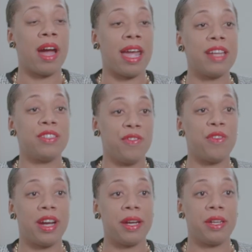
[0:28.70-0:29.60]
I had to
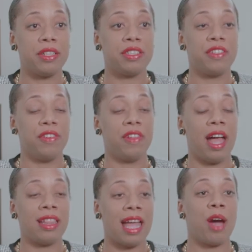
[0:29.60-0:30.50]
fight to
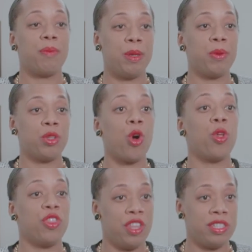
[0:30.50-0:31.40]
allow people to
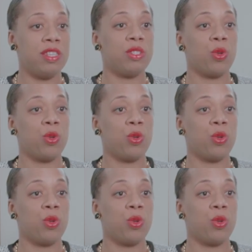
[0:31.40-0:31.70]
know this is